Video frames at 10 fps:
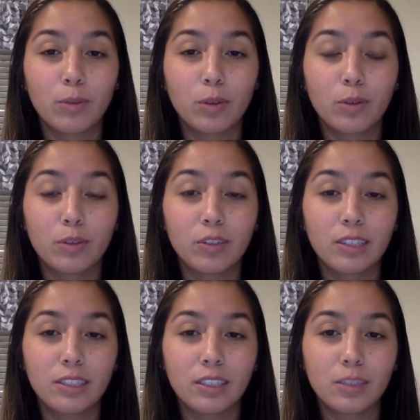
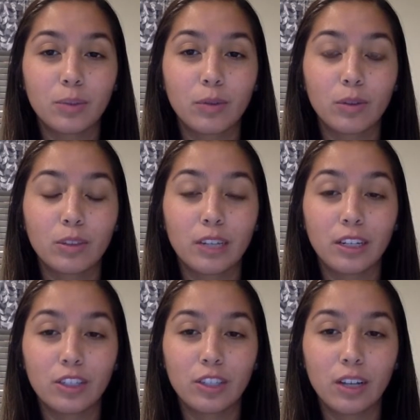phonophoresis with
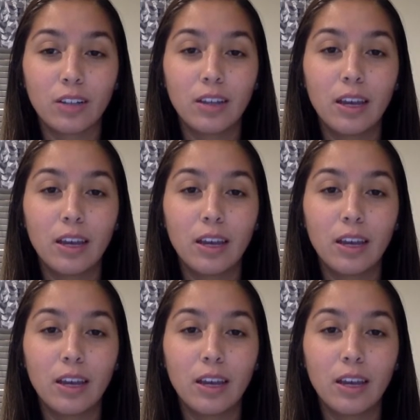Voltaren gel